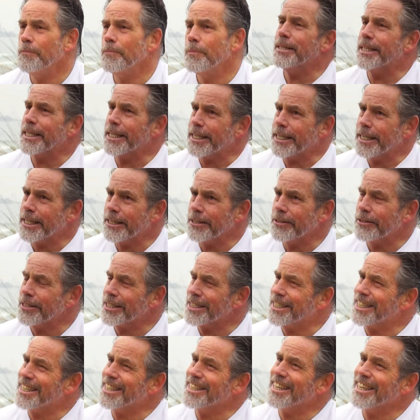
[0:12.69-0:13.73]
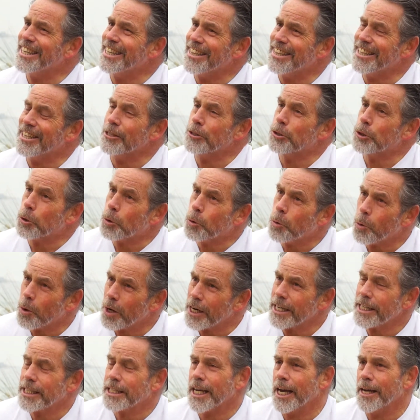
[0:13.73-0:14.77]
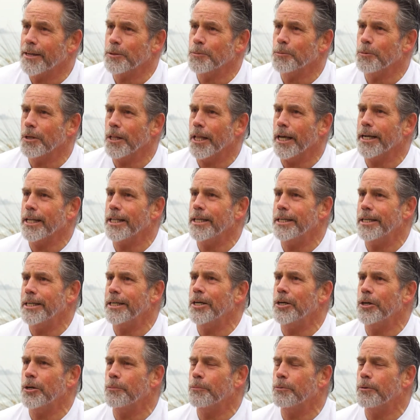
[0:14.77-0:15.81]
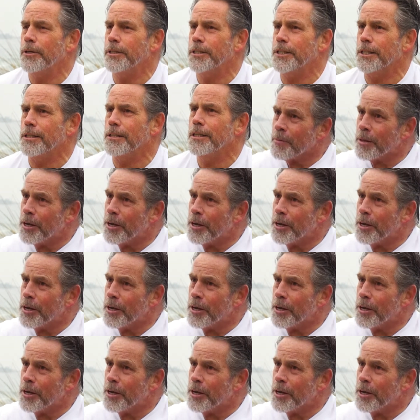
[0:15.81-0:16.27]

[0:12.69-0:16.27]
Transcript: But the killer is that they're 20 times more likely to go to prison.